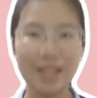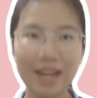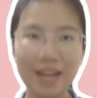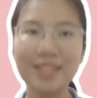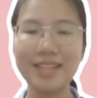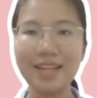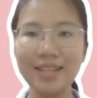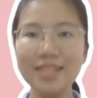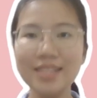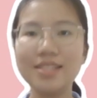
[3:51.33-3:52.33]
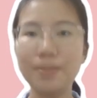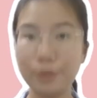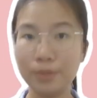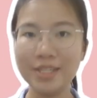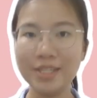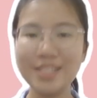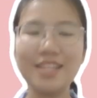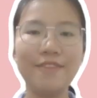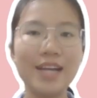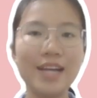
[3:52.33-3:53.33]
understanding the problems,
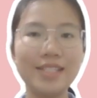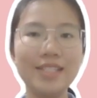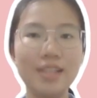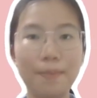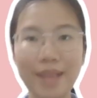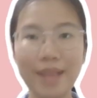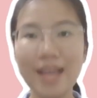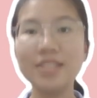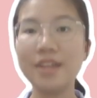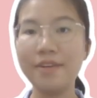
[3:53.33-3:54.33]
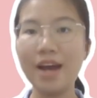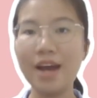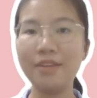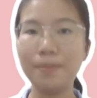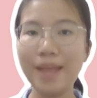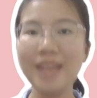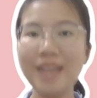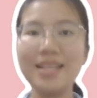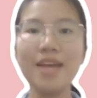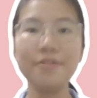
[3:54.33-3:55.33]
devising a plan, carrying out the plans,
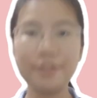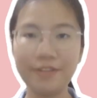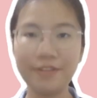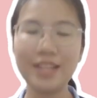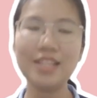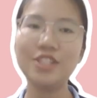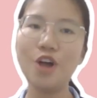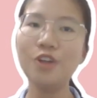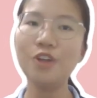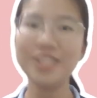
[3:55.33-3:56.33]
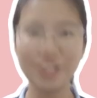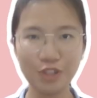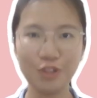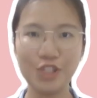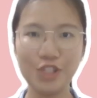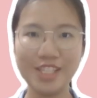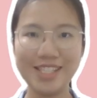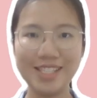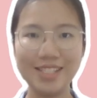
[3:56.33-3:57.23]
and reflecting on the solutions.